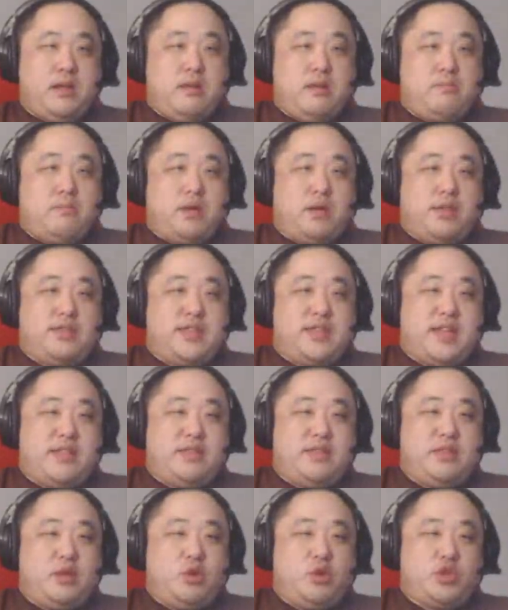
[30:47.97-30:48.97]
But in
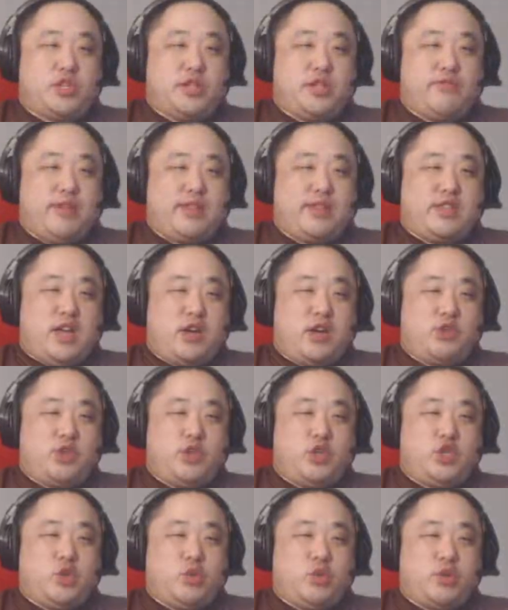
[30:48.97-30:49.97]
that notion, I'm like, I heard the
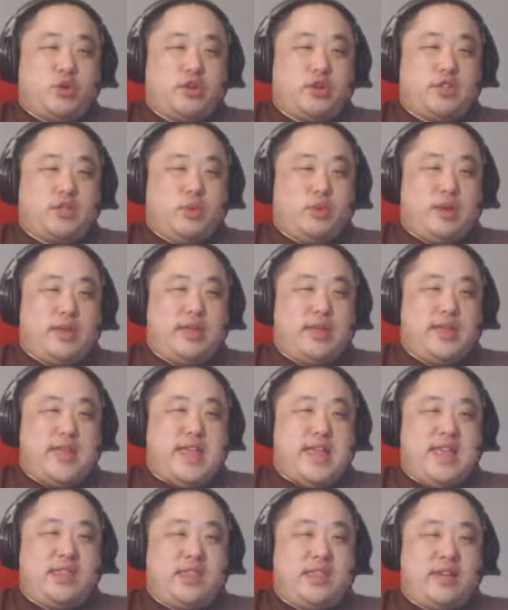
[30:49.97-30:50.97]
Joker is only
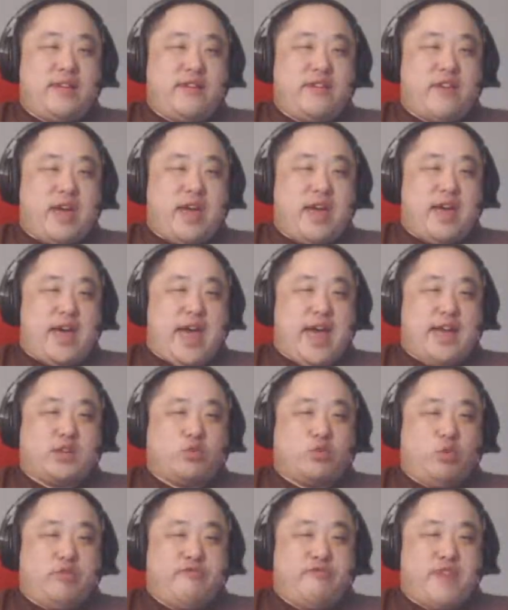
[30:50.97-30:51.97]
in the
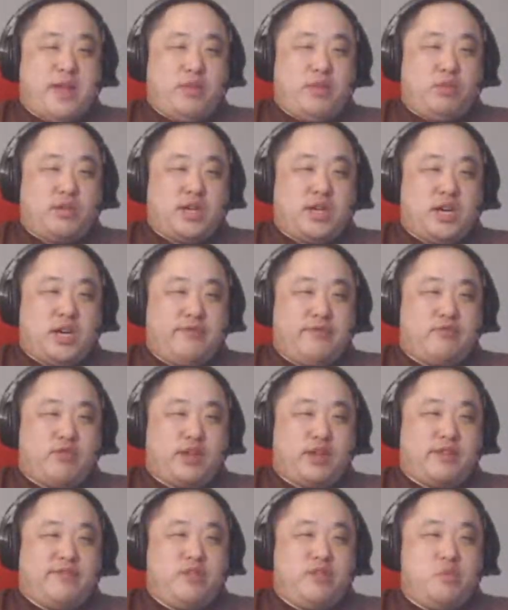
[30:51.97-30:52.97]
actual final cut for
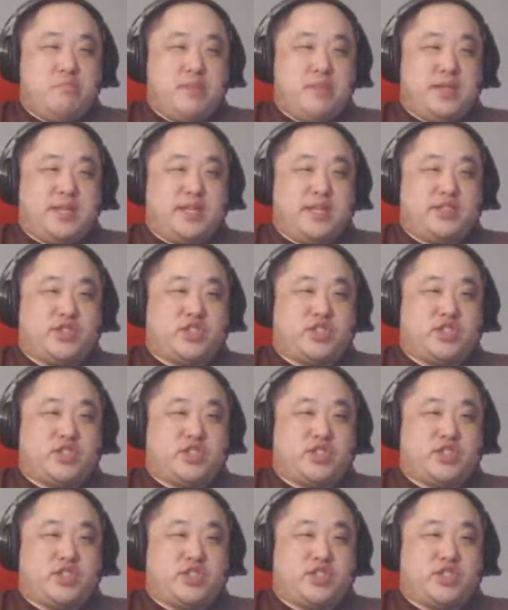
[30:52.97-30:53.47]
like a few minutes,